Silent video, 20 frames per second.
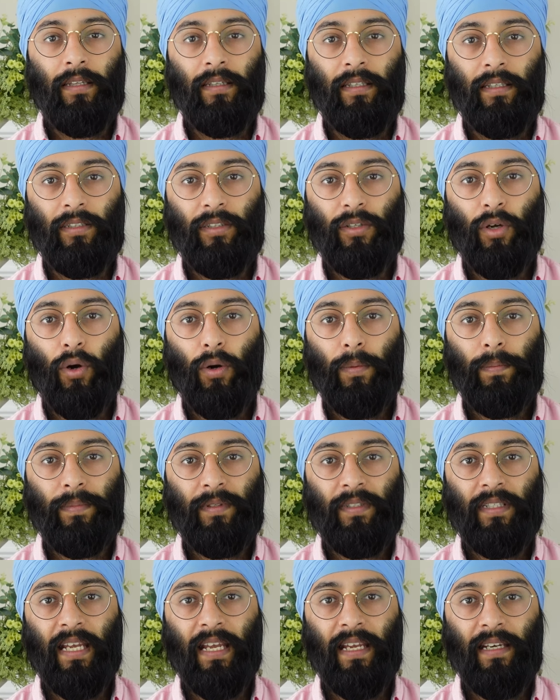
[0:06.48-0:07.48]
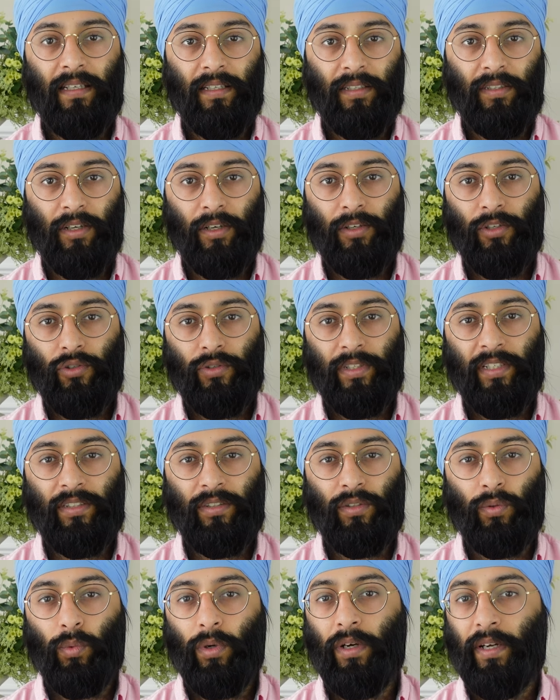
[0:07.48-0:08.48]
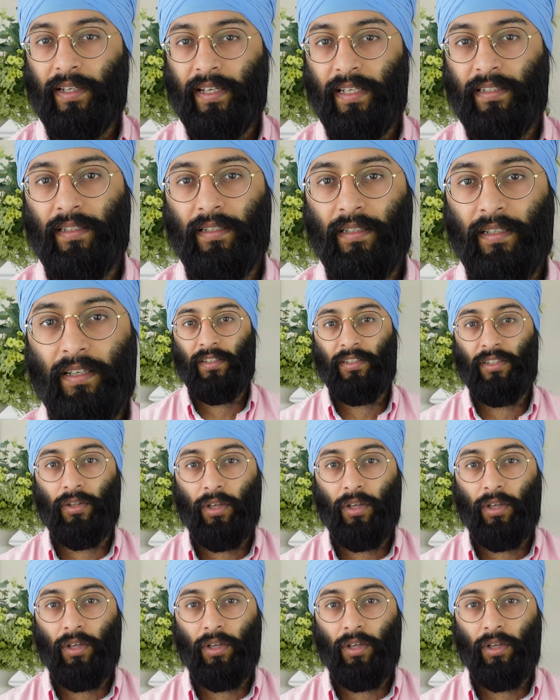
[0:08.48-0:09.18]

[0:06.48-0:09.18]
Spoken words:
the top 10 countries to work as a nurse,